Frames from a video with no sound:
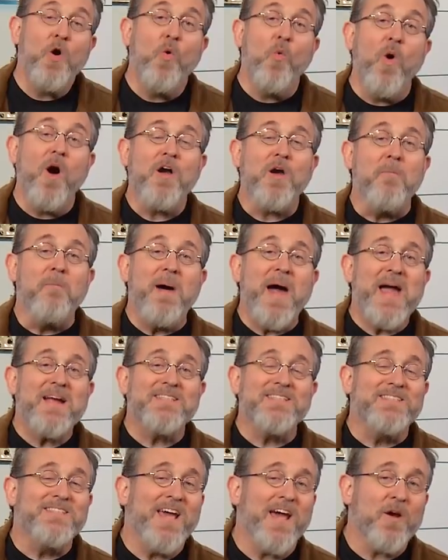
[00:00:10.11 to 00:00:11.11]
Welcome back
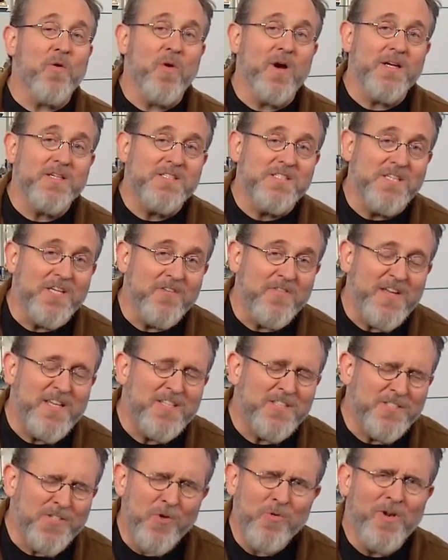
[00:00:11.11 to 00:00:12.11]
to TechWise TV.
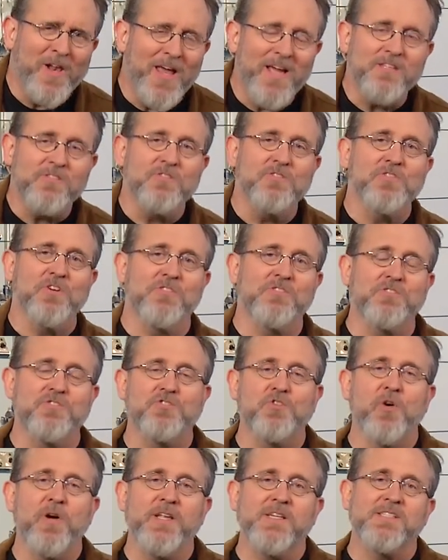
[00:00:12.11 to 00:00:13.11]
So glad you chose to
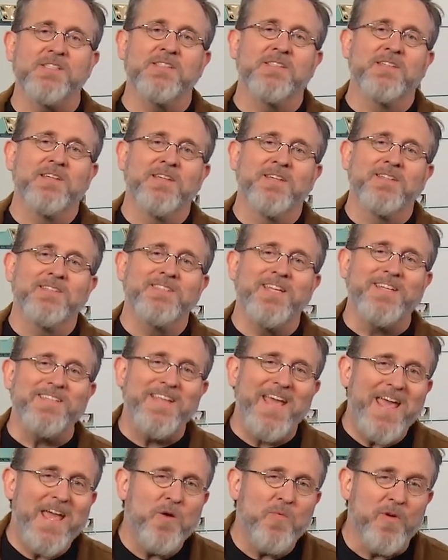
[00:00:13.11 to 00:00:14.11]
join us.
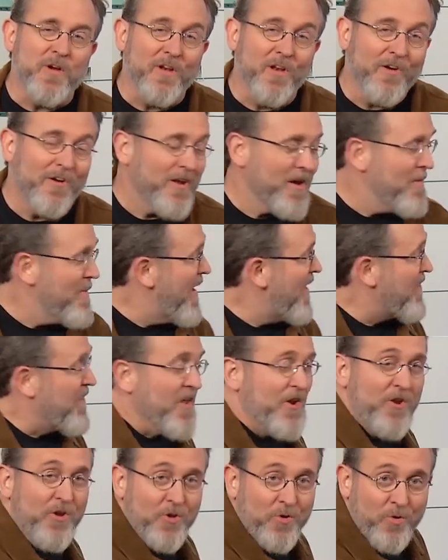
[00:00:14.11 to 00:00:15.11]
Today we're learning about
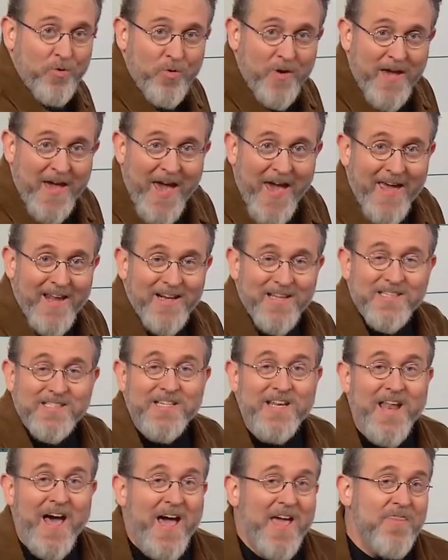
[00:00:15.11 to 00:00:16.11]
the new Catalyst
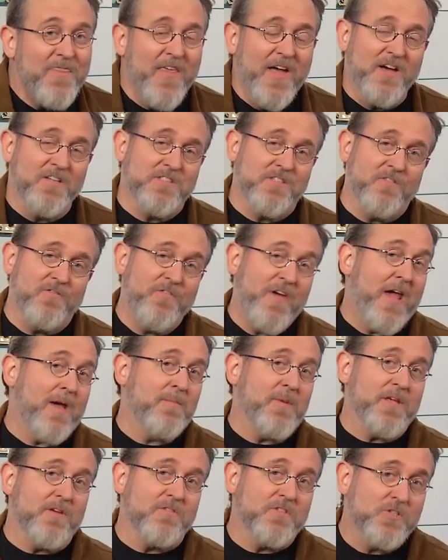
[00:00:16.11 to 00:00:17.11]
9000
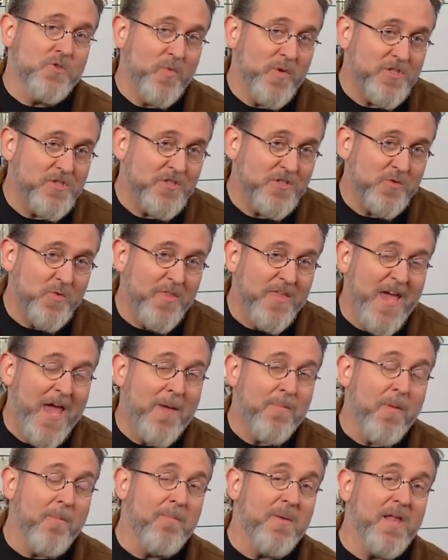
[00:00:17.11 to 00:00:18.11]
family of switches with
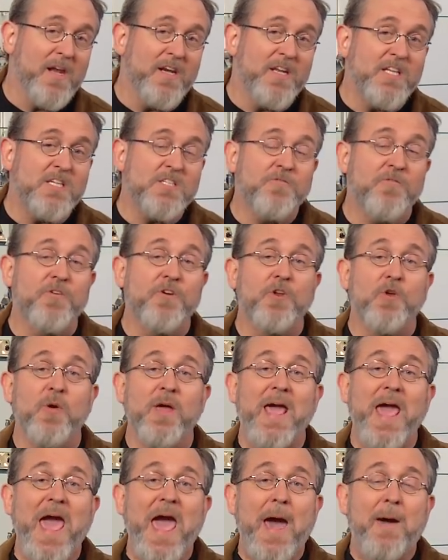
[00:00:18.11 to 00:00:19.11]
capabilities for
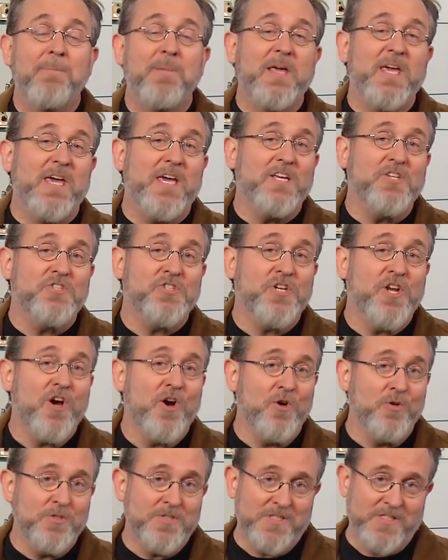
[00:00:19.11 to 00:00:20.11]
doing application
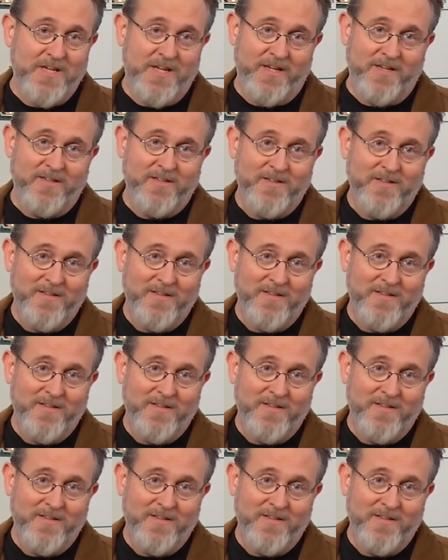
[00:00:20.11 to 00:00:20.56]
hosting.